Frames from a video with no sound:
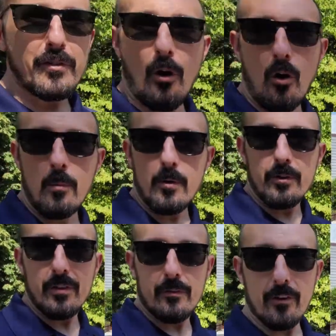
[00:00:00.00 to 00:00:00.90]
the homeowners
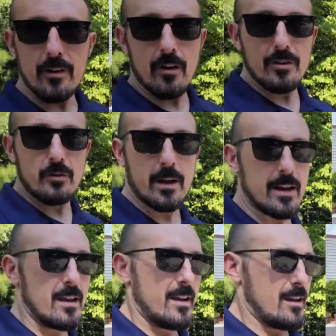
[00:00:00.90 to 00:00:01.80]
in the front yard doing
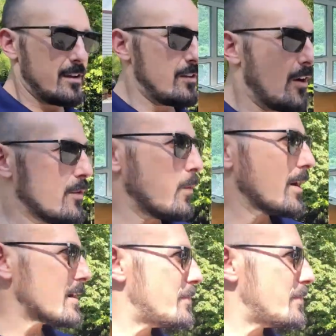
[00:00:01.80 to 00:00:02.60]
yard work.